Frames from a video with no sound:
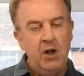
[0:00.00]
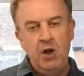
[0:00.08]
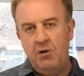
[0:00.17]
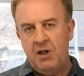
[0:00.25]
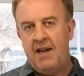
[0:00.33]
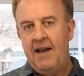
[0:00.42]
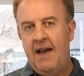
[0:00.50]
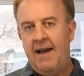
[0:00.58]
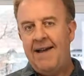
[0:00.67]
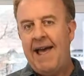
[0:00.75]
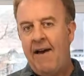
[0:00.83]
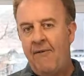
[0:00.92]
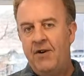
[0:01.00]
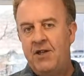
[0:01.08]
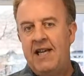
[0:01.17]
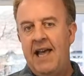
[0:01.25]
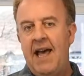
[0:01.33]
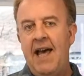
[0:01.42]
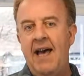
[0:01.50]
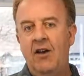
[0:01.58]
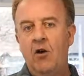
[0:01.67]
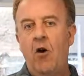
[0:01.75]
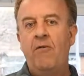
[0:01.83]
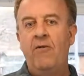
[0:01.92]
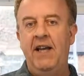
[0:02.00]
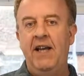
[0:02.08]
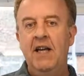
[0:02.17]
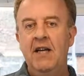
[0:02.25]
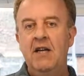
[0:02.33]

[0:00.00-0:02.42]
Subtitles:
using cafetiere coffee.